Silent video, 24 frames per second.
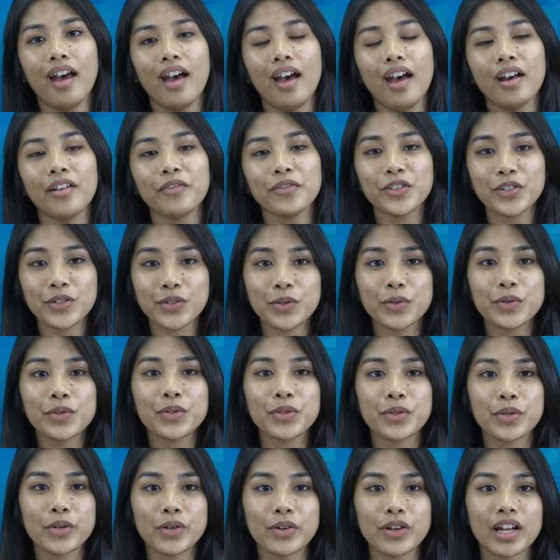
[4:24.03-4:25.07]
After school
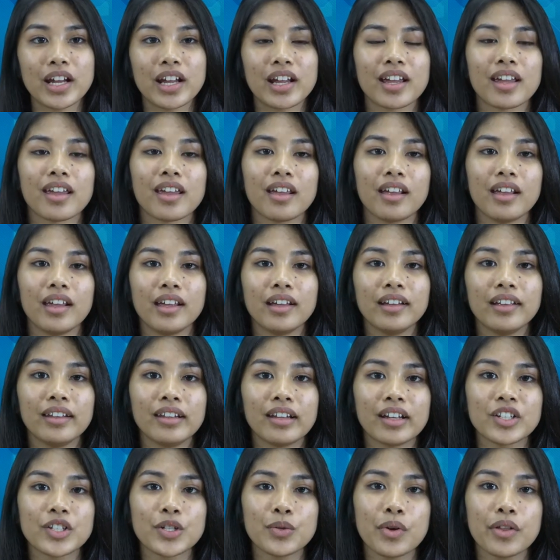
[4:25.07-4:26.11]
tutoring. In
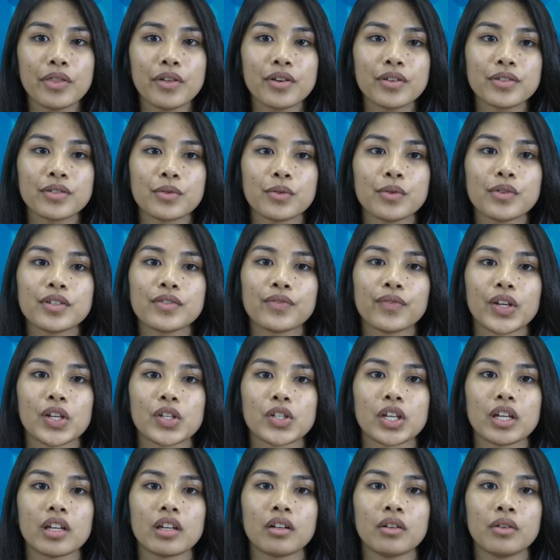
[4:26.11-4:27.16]
connection with our school's
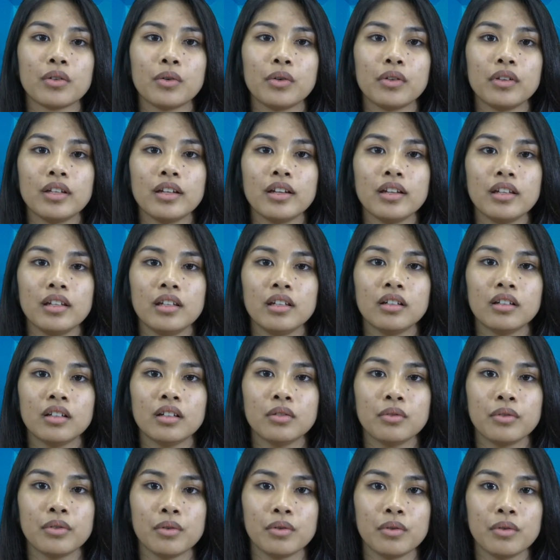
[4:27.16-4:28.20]
vision, Kulia i
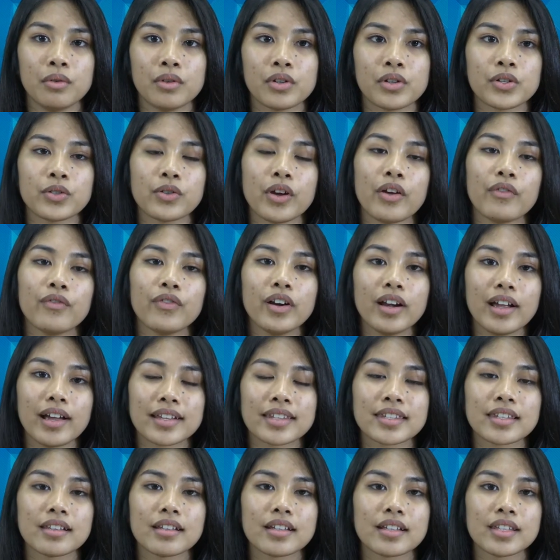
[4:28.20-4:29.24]
Kanu'u, or Strive for
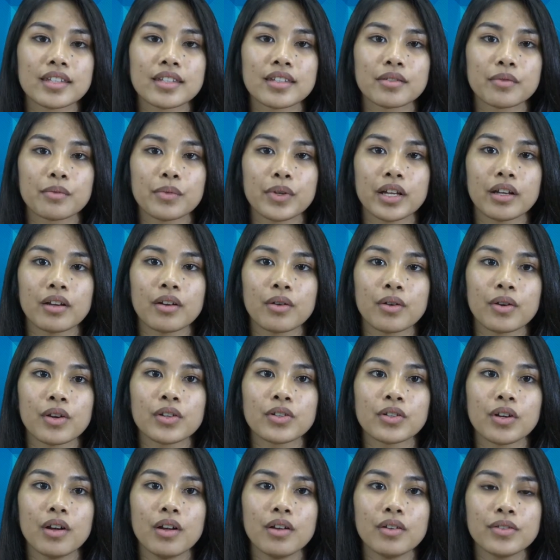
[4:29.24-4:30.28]
Excellence, we
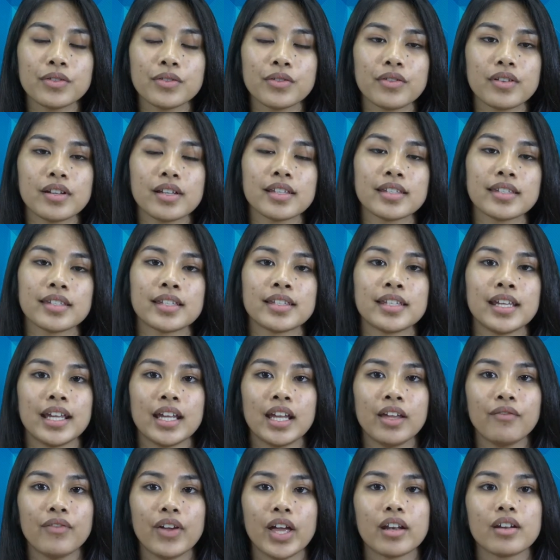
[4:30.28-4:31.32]
encourage all students to take
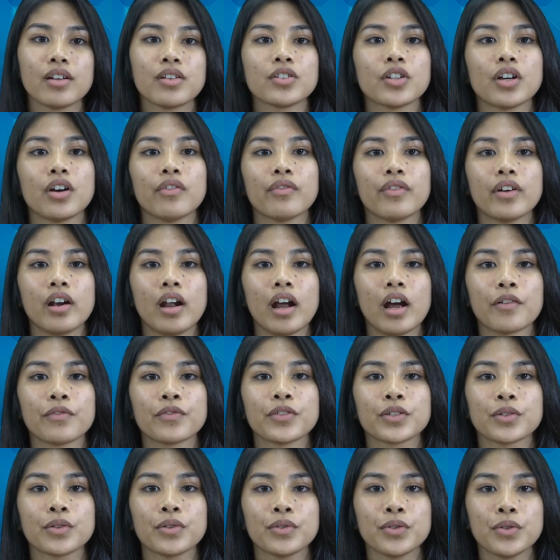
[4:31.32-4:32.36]
advantage of our
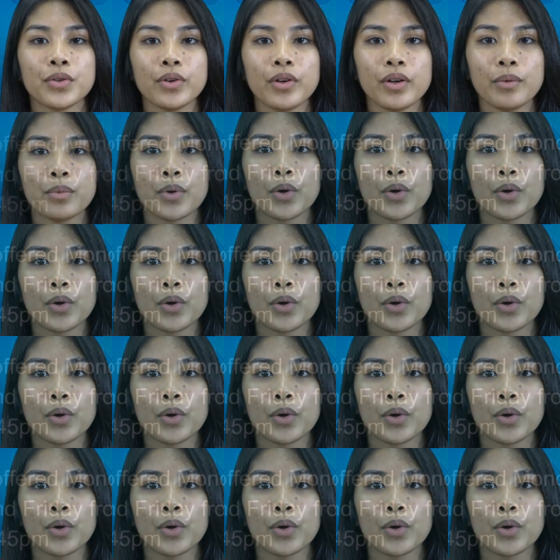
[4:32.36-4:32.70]
after-school tutoring